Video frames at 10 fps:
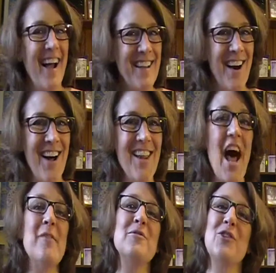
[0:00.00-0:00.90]
y'all,
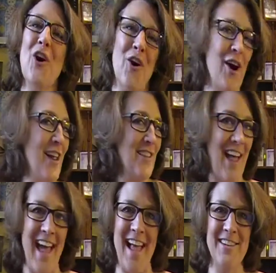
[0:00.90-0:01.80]
I'm Laura
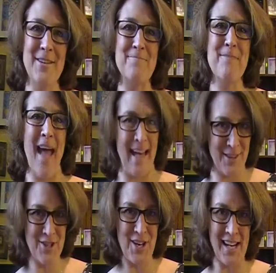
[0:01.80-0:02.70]
Lang, the
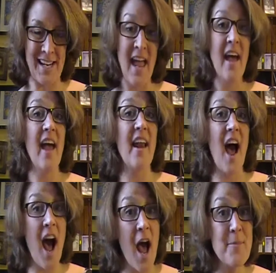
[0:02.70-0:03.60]
Math Chick, and
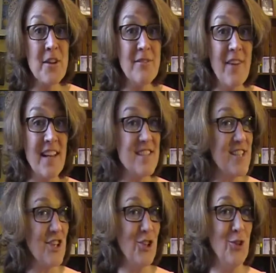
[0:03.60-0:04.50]
I'm convinced
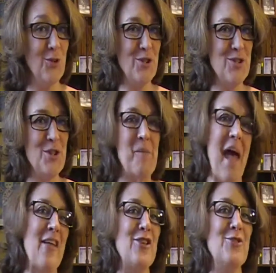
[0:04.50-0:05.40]
that you can do the
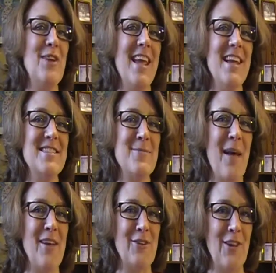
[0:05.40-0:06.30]
math you need to
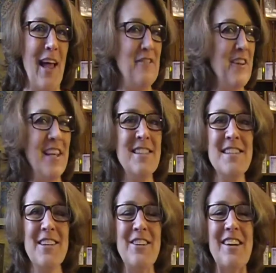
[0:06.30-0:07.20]
make your life
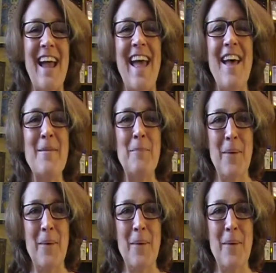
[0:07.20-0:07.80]
easier and